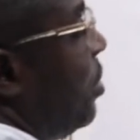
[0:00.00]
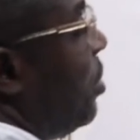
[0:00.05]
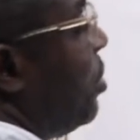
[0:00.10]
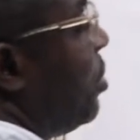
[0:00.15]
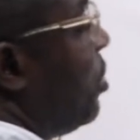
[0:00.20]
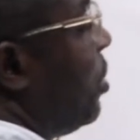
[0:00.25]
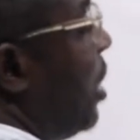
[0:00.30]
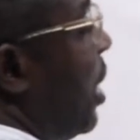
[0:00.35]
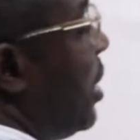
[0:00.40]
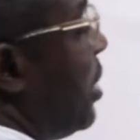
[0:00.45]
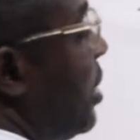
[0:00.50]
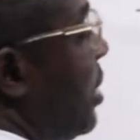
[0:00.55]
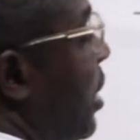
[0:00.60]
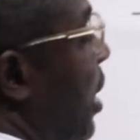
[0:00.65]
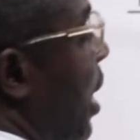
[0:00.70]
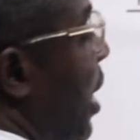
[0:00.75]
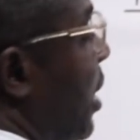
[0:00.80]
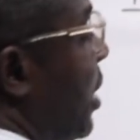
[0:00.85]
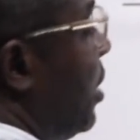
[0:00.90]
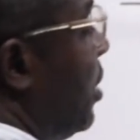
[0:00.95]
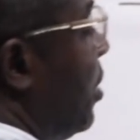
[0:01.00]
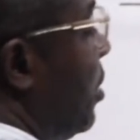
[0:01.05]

So that's 9.